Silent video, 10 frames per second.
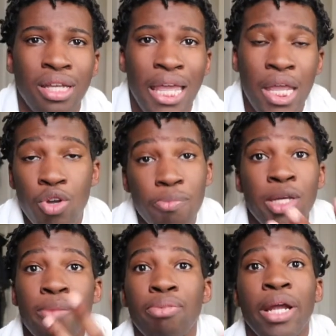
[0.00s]
It would be
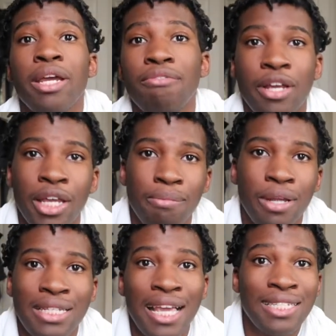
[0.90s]
a break for him
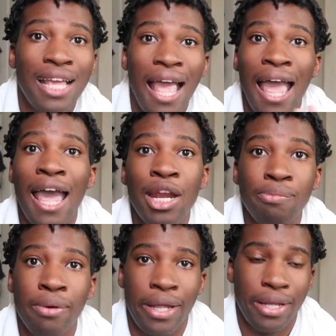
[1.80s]
because he hasn't had a
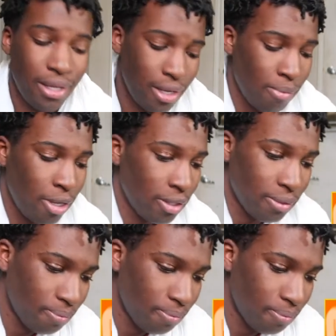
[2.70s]
break. Come on.